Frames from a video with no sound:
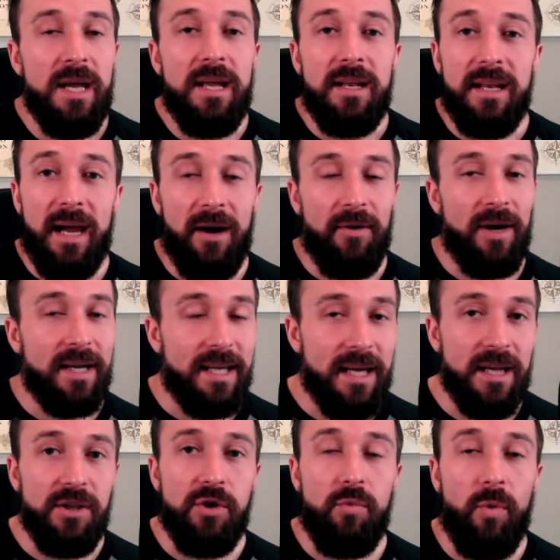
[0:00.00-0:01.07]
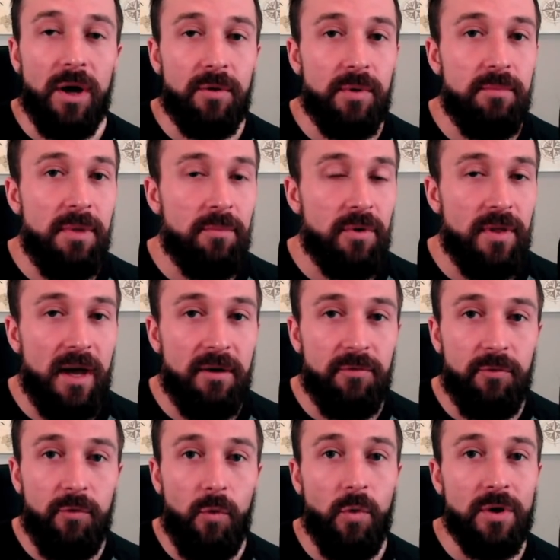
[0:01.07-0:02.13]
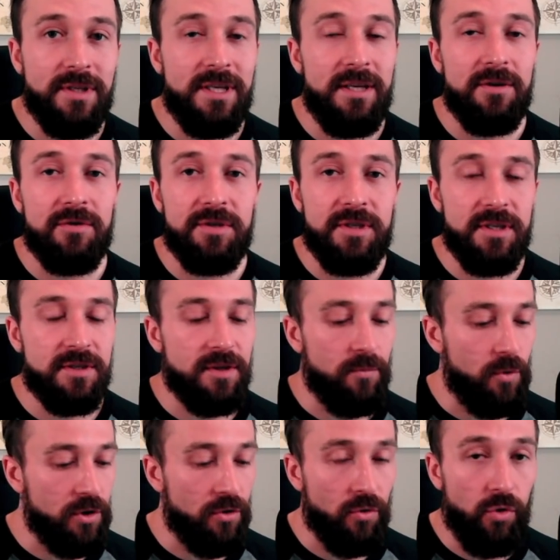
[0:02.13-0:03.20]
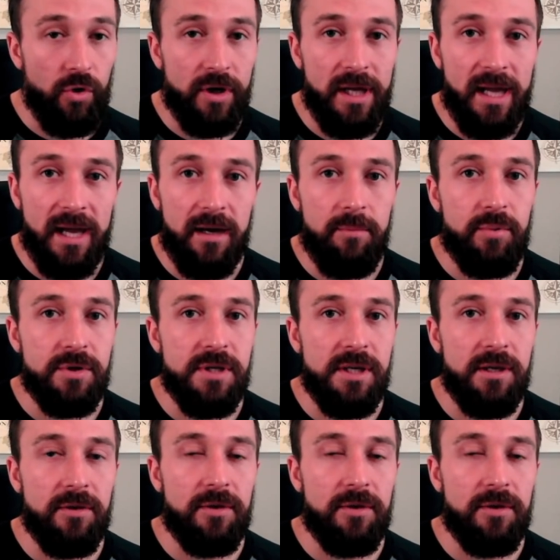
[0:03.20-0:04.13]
Now, again, you want to remember that 4-tier system. When you're looking at a particular